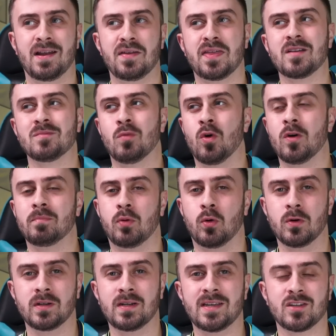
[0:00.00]
I think more
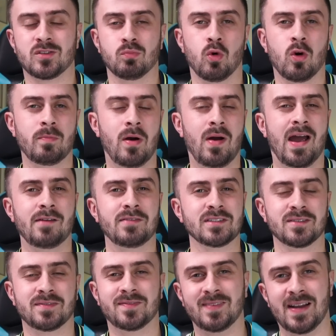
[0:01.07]
importantly, it's more about having
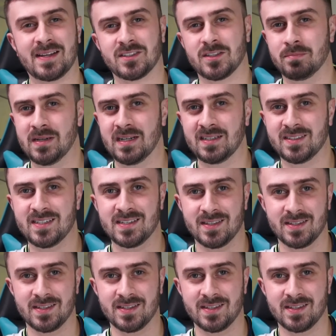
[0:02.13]
the flexibility in the